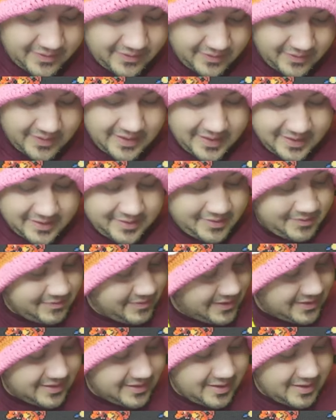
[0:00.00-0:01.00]
is
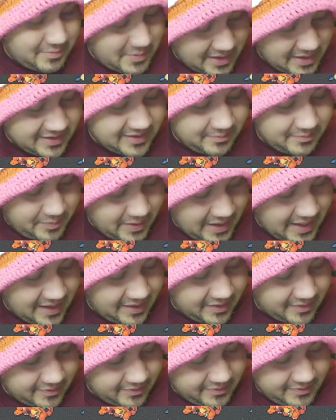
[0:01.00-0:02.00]
is an amazing pack.
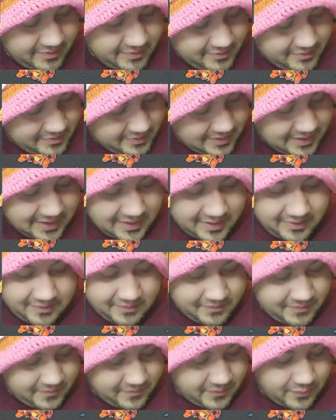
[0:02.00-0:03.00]
Like
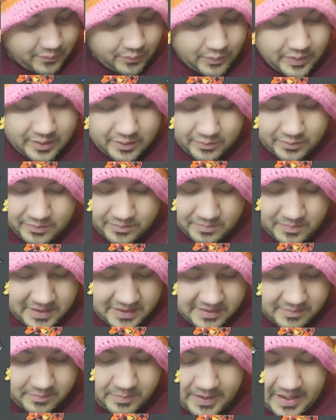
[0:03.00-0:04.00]
for real,
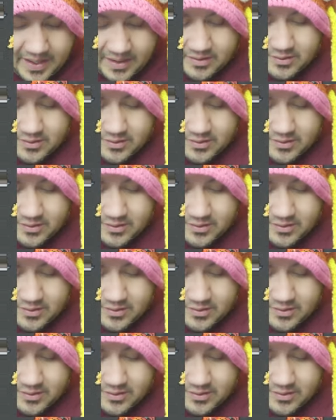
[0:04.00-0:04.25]
amazing pack to